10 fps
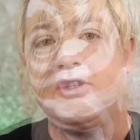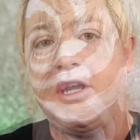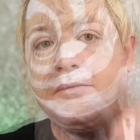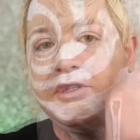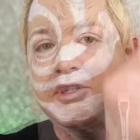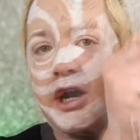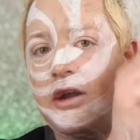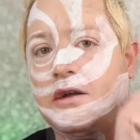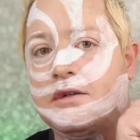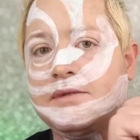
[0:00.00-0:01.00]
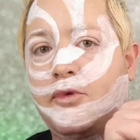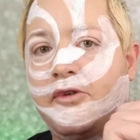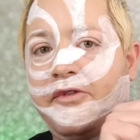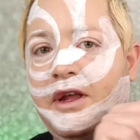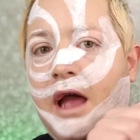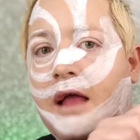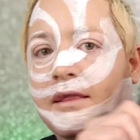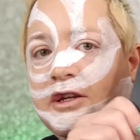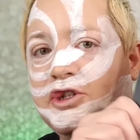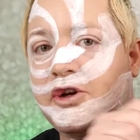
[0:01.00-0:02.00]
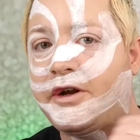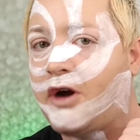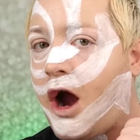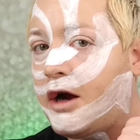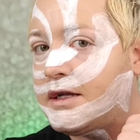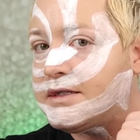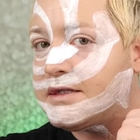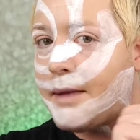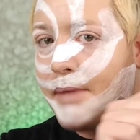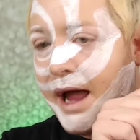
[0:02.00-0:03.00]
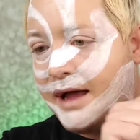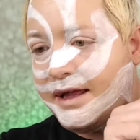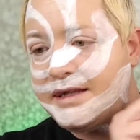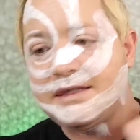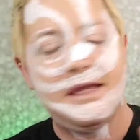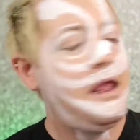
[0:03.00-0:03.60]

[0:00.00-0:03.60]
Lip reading: James Charles Morphe Unleash Your Inner Artist palette